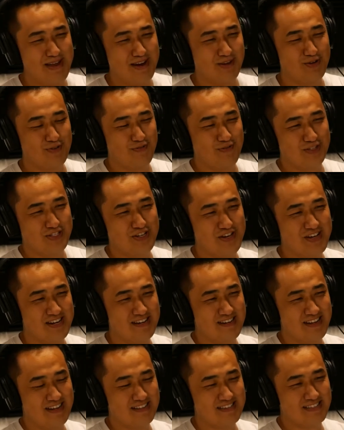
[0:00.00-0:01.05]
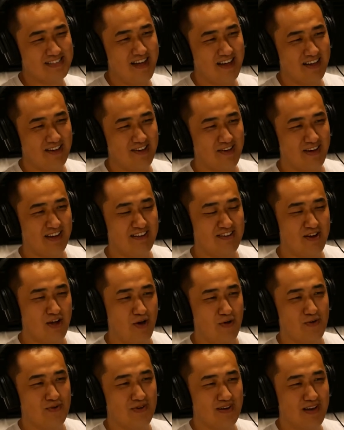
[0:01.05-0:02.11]
medical fraternity and start going?
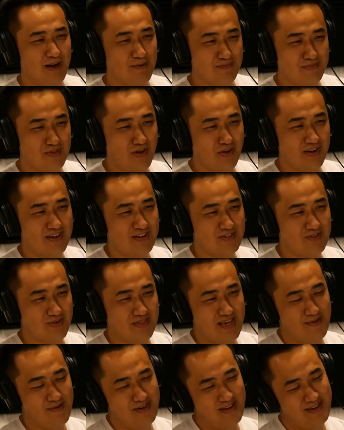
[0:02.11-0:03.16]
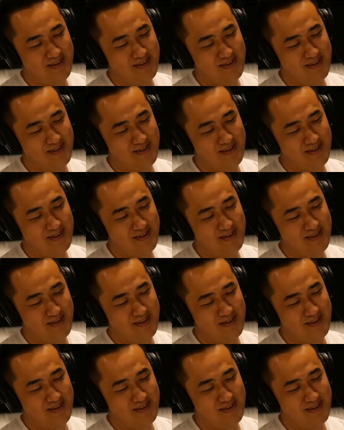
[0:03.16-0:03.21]
No, I'm not going to do it. Okay,